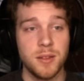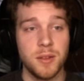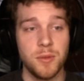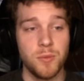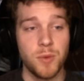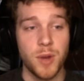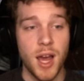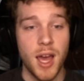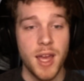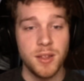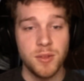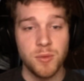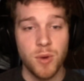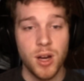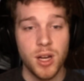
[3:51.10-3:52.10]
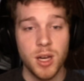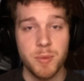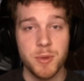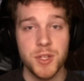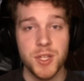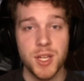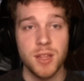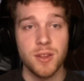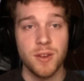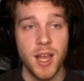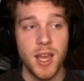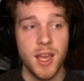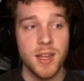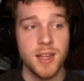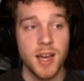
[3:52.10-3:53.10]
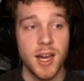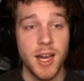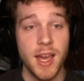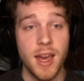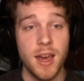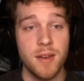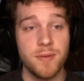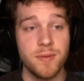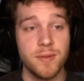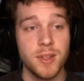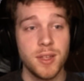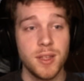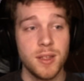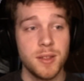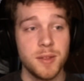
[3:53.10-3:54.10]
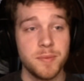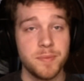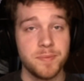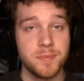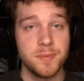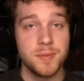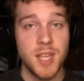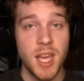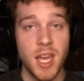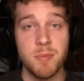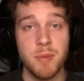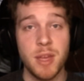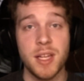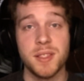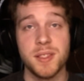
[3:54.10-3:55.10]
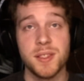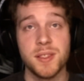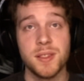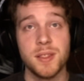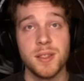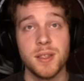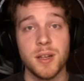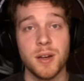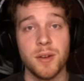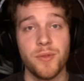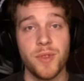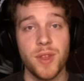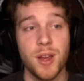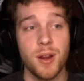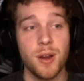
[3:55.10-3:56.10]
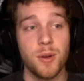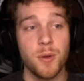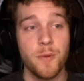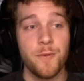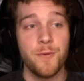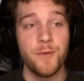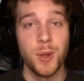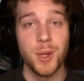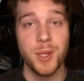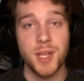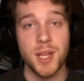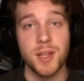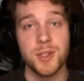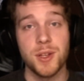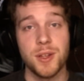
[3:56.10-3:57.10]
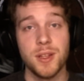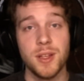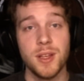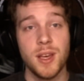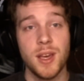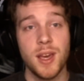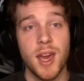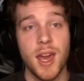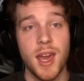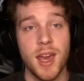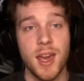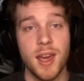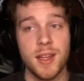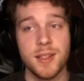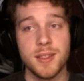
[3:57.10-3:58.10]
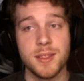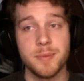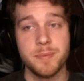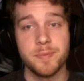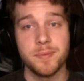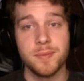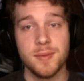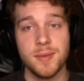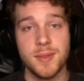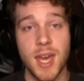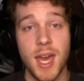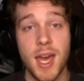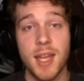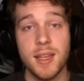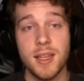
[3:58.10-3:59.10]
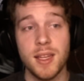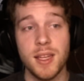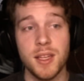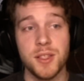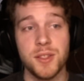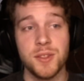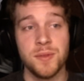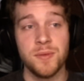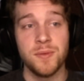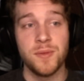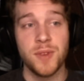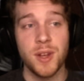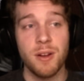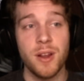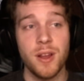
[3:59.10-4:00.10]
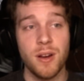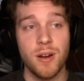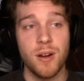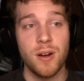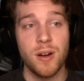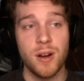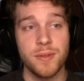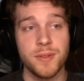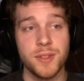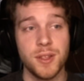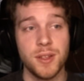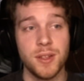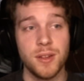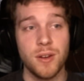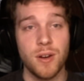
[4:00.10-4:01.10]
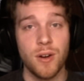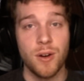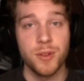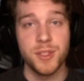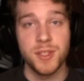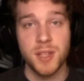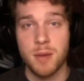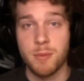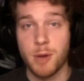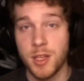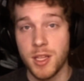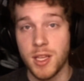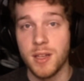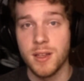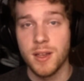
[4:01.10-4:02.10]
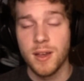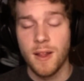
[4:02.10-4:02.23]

When I walk up and shake their hand, I have 10 minutes of their full attention, and that is very often all the time I need.